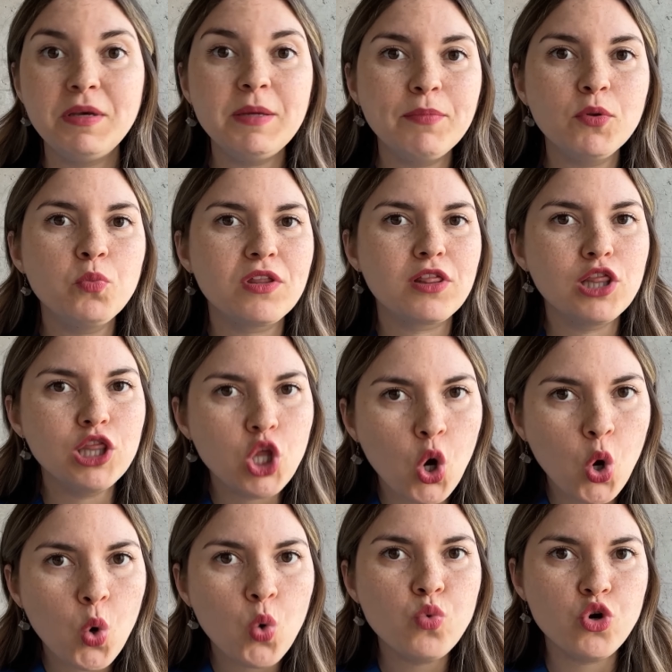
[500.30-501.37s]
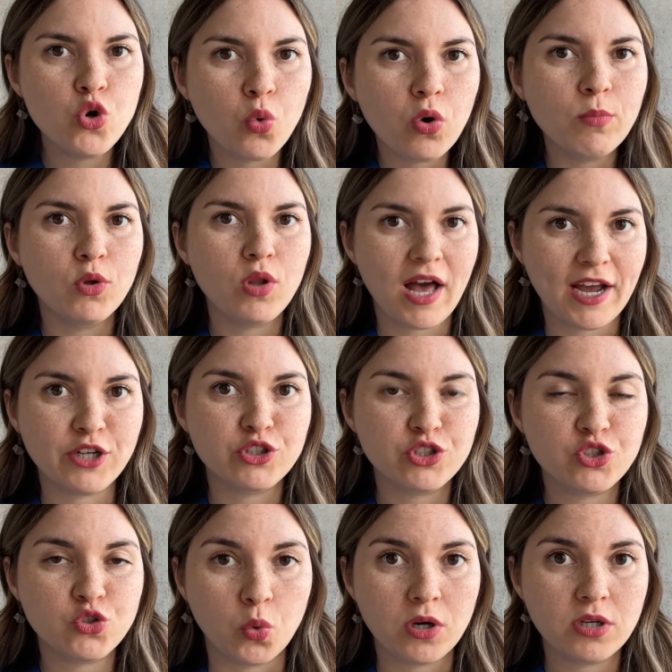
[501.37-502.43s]
People with low normal iron
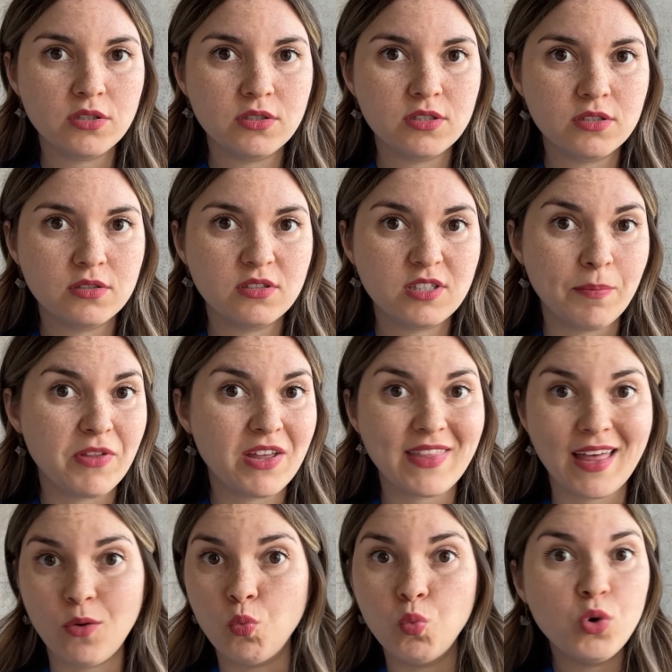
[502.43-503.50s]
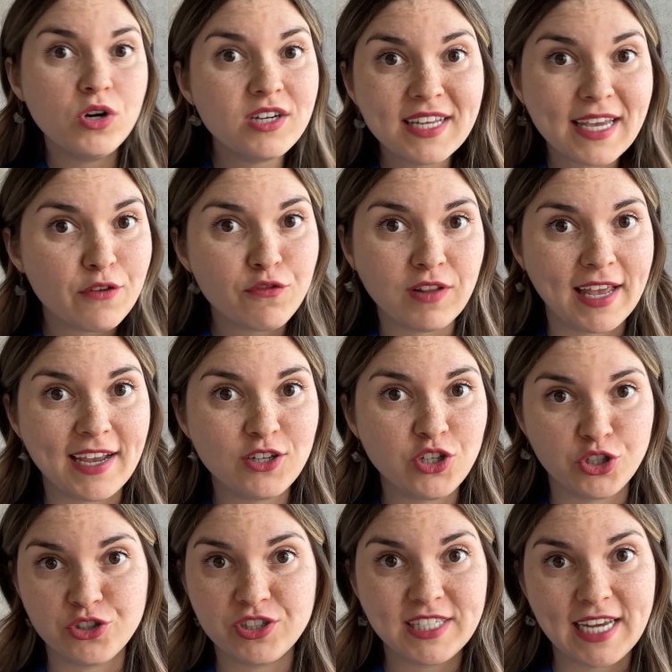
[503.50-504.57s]
stores, something that wouldn't get flagged on
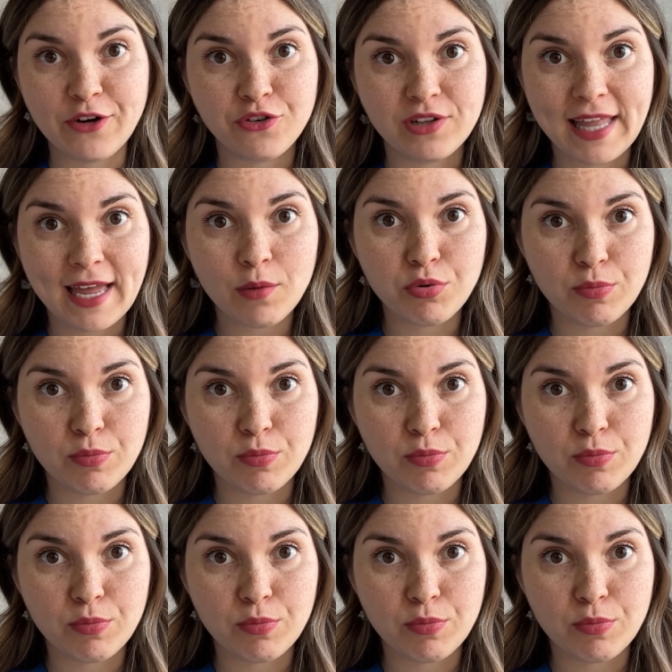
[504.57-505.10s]
your standard lab